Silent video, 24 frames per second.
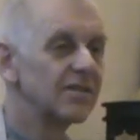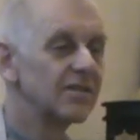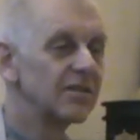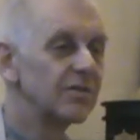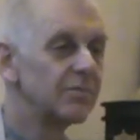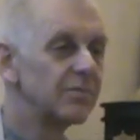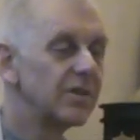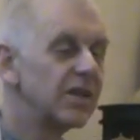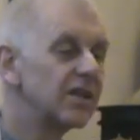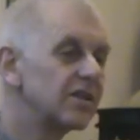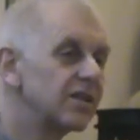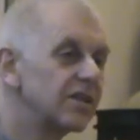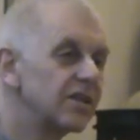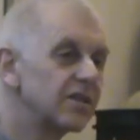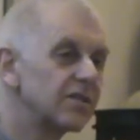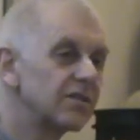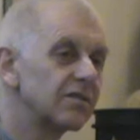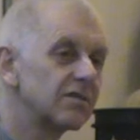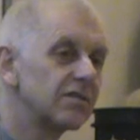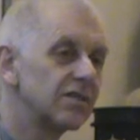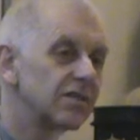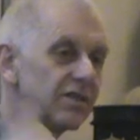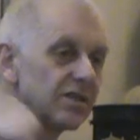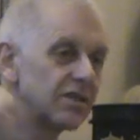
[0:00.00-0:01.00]
immediately
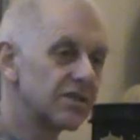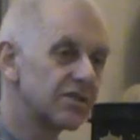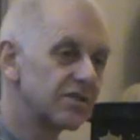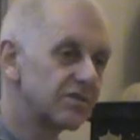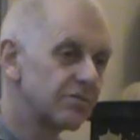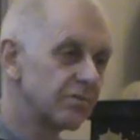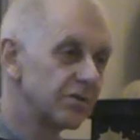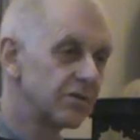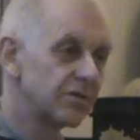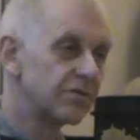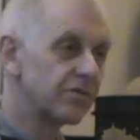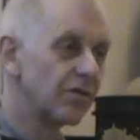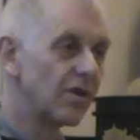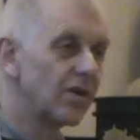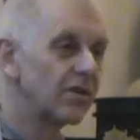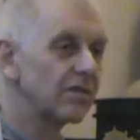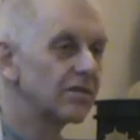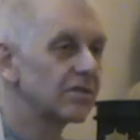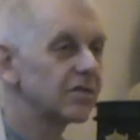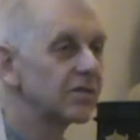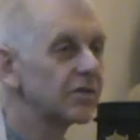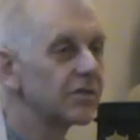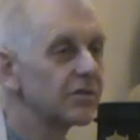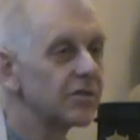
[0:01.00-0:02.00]
it's
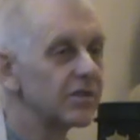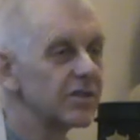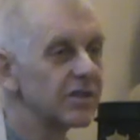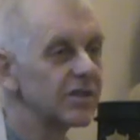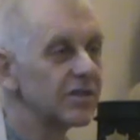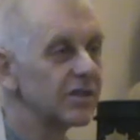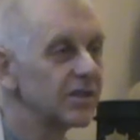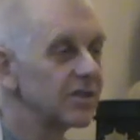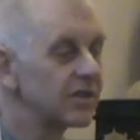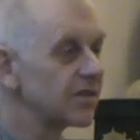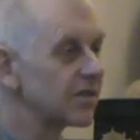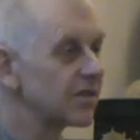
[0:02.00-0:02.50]
withdrawn. Krishna,